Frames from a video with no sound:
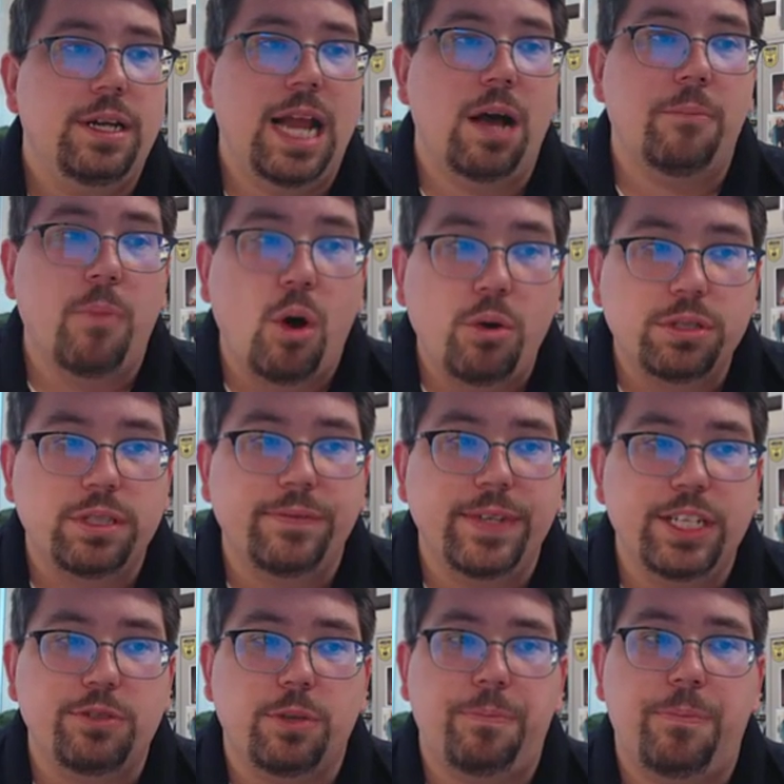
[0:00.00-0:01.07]
Now, most of
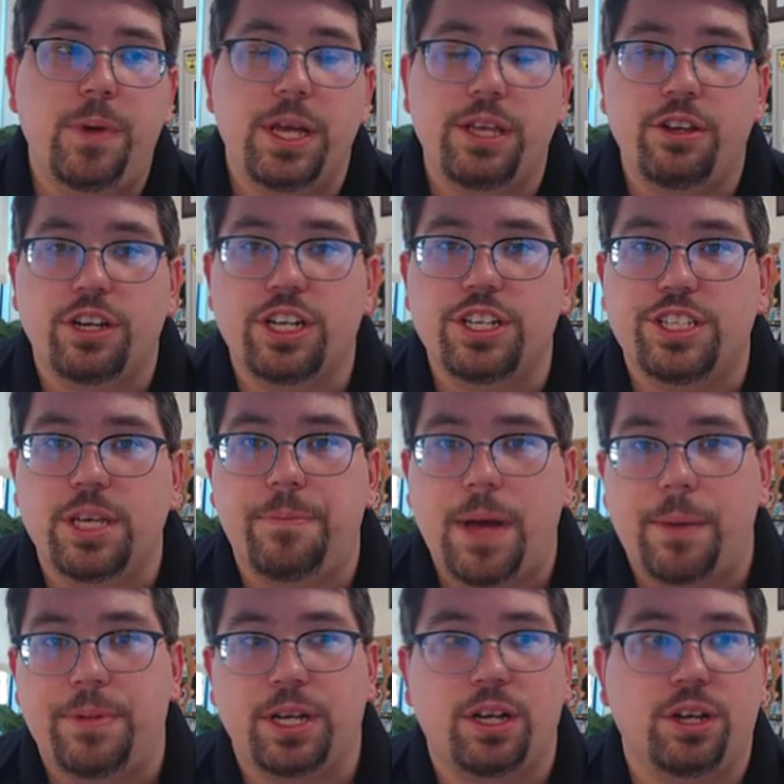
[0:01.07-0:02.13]
these, you're going to see
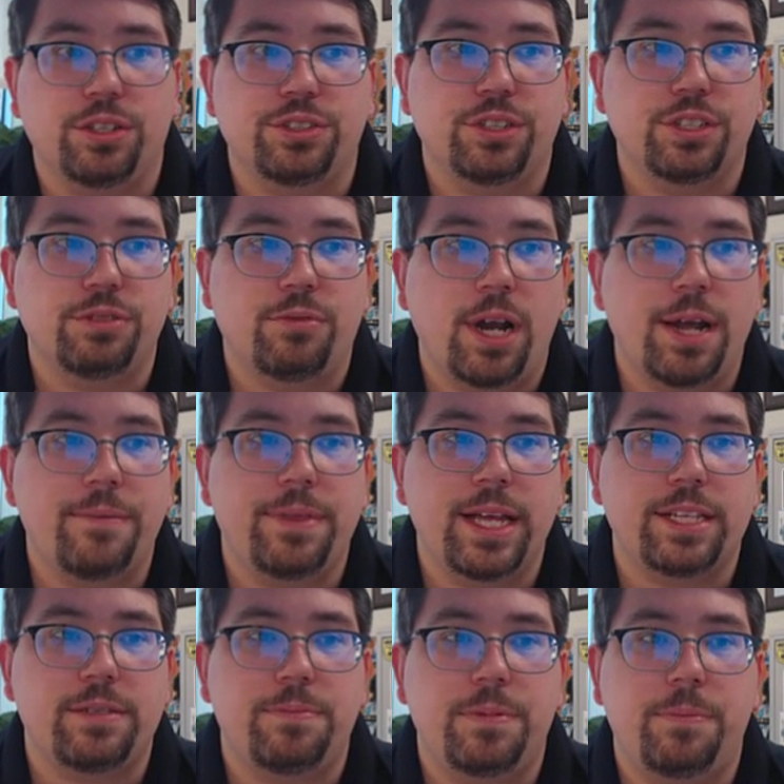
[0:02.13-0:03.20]
peptic ulcers, right?
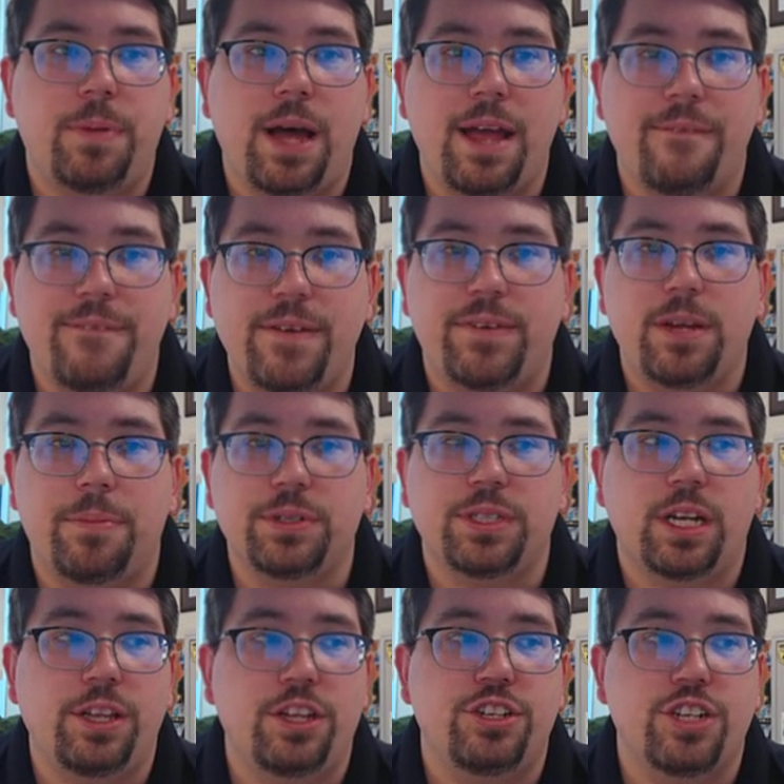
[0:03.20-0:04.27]
That's probably
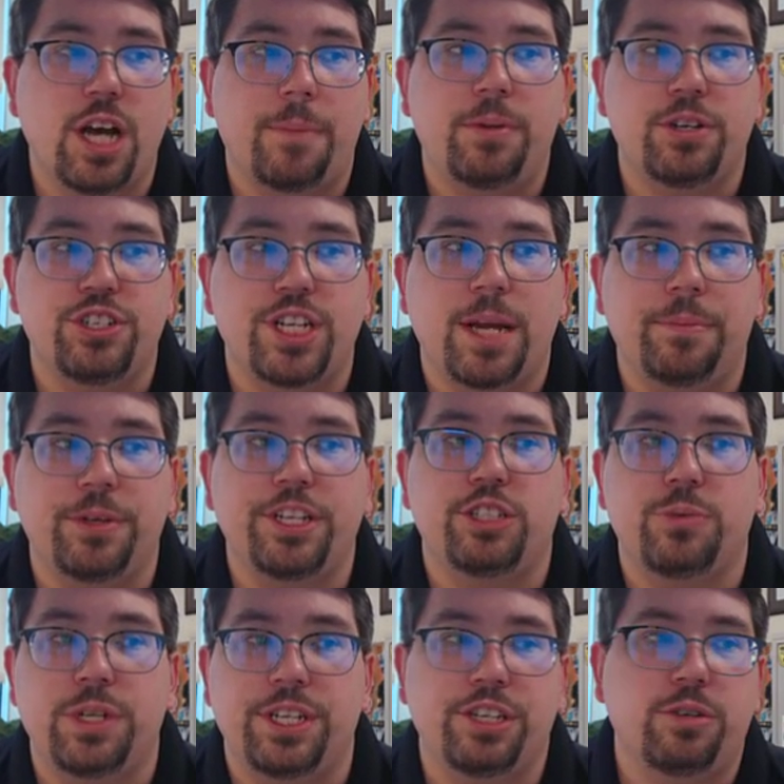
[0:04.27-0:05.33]
50% of the upper GI
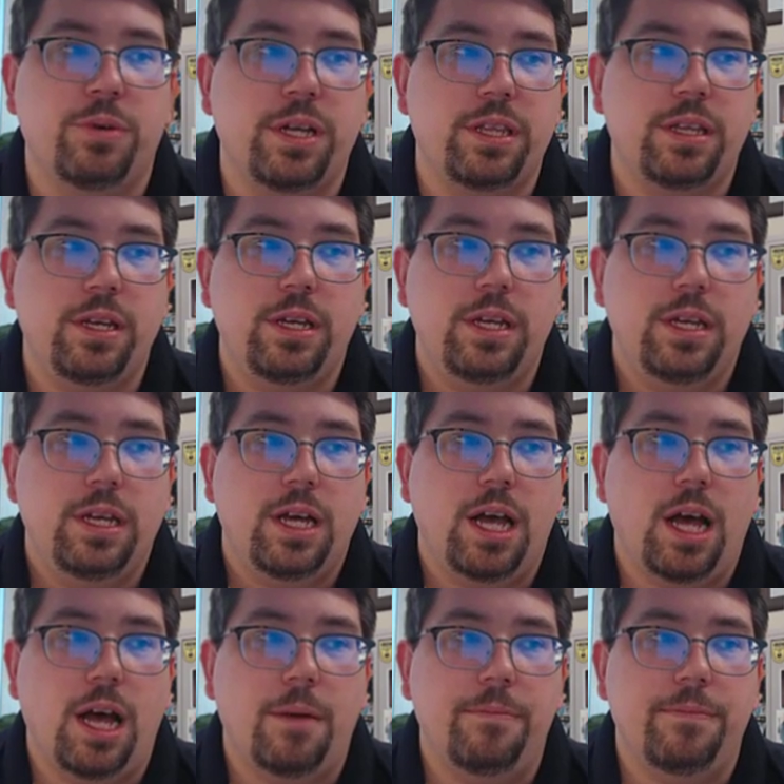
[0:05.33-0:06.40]
bleeds we deal with
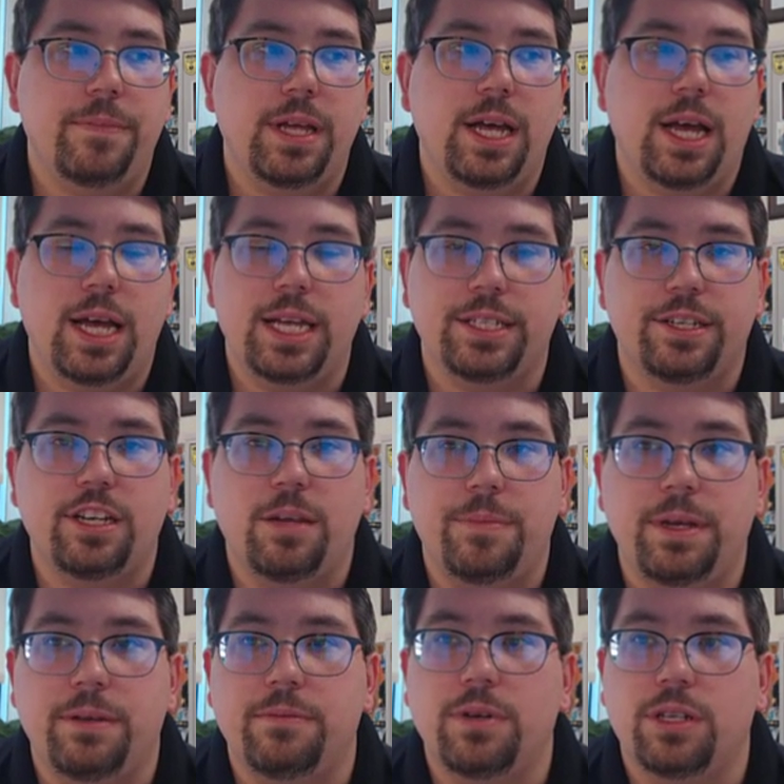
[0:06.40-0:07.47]
um, uh, is going to
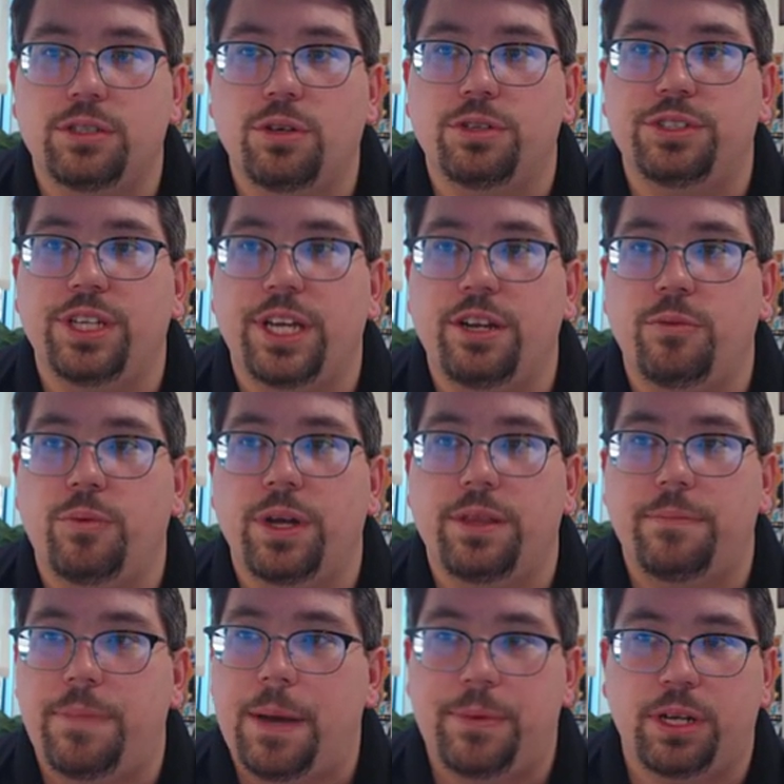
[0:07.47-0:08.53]
be associated
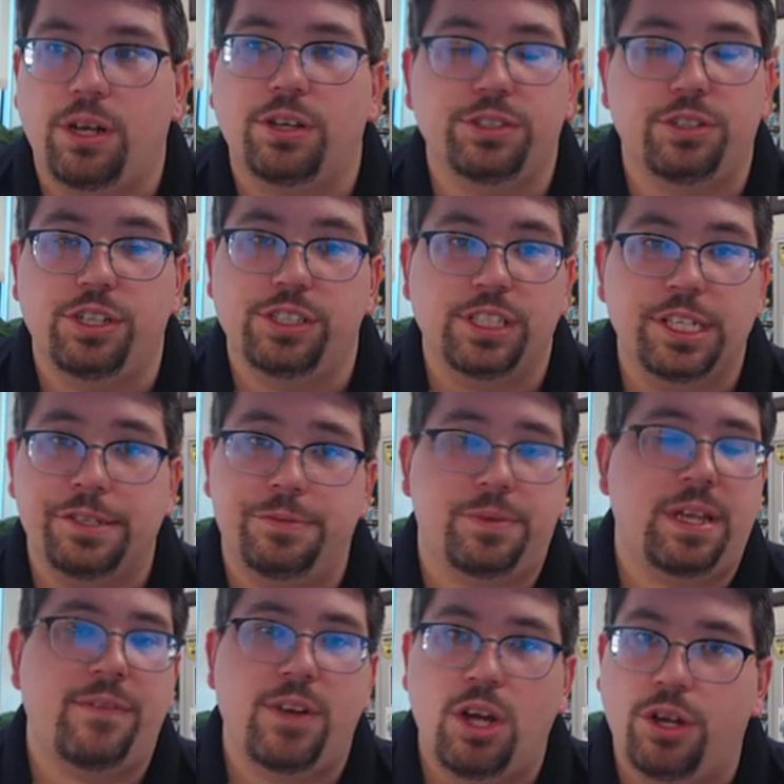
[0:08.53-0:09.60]
with peptic ulcer diseases,
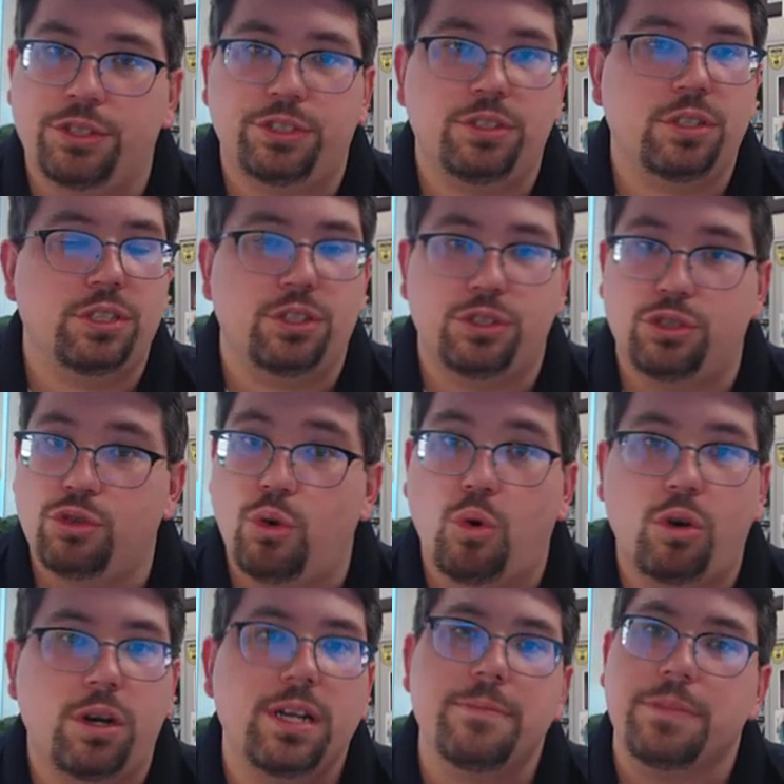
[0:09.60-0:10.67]
where they have an ulcer, it's a
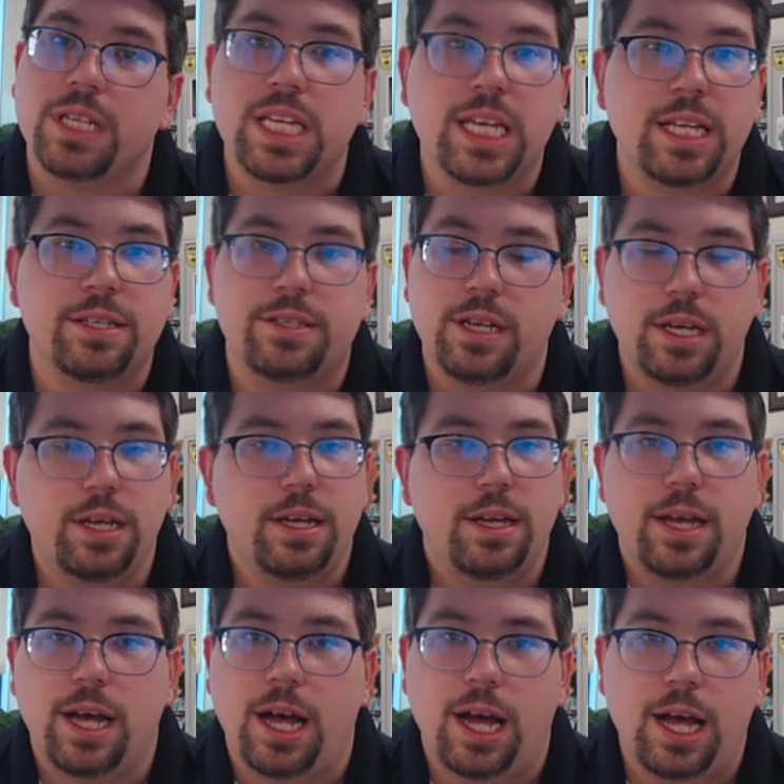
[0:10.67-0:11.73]
sore, it bleeds,
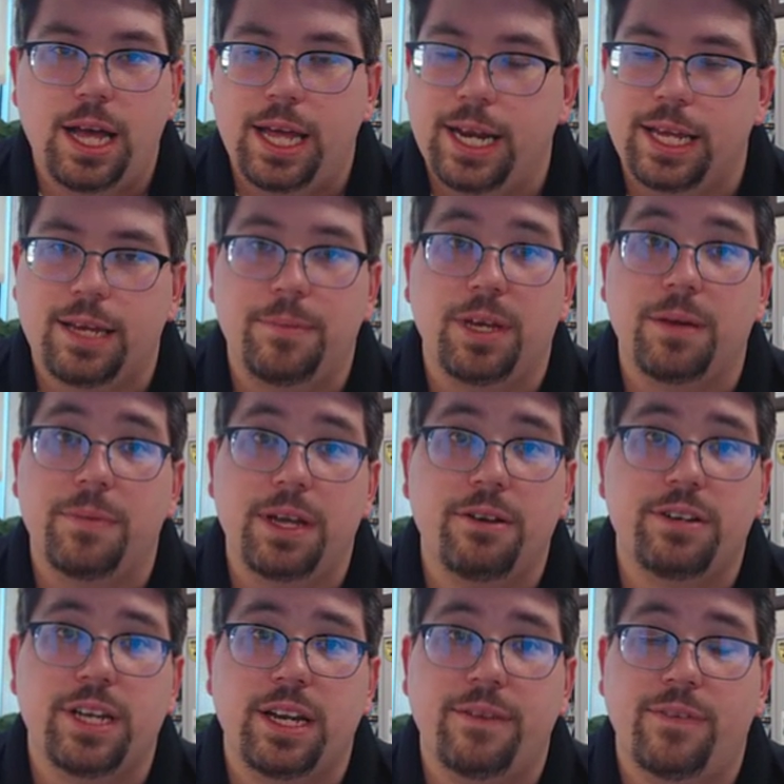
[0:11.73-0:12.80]
uh, and it can become
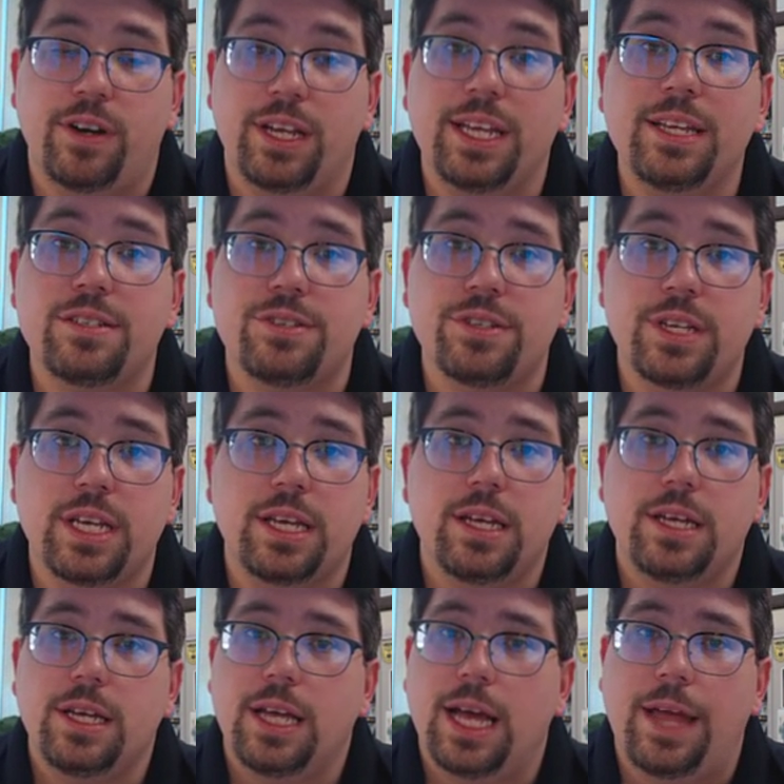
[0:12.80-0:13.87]
irritated very easily,
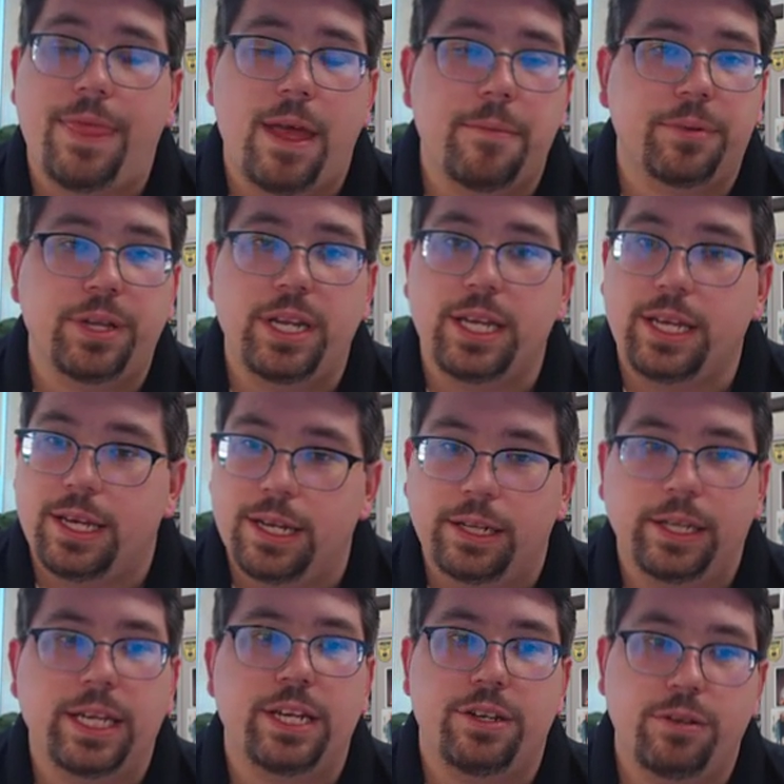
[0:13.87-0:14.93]
and that bleeding
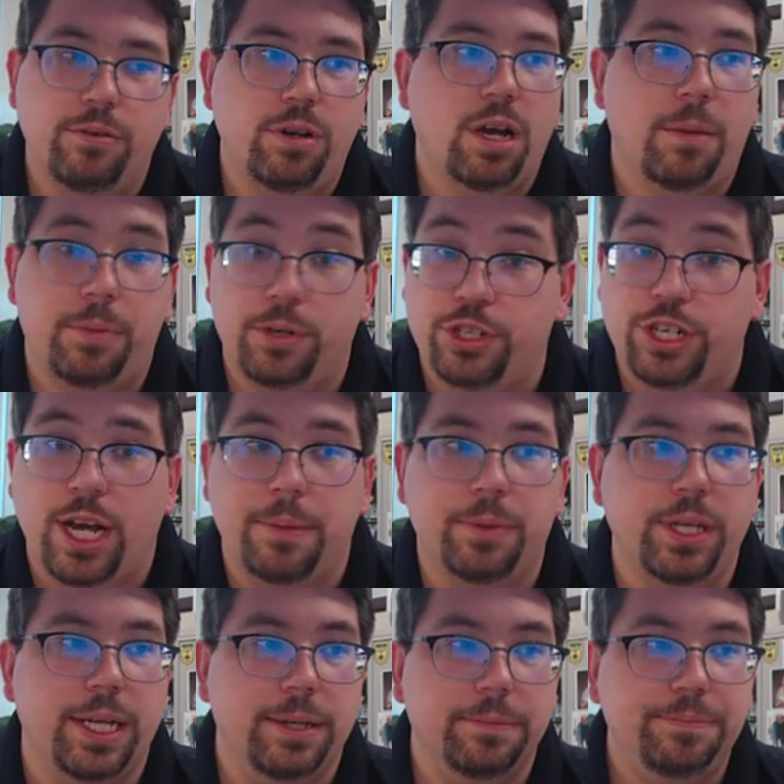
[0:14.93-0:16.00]
can lead to an upper GI
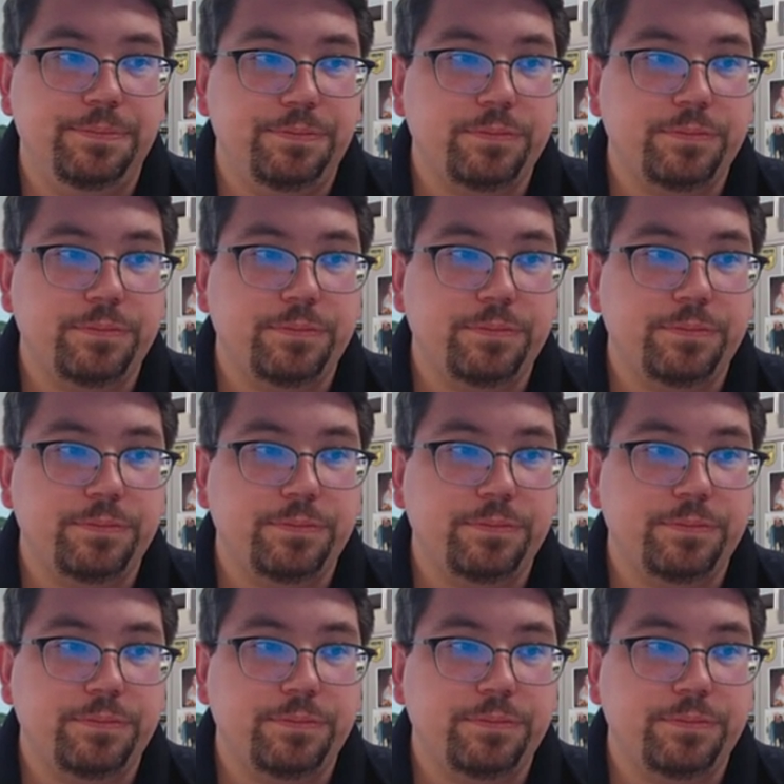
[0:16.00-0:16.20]
bleed.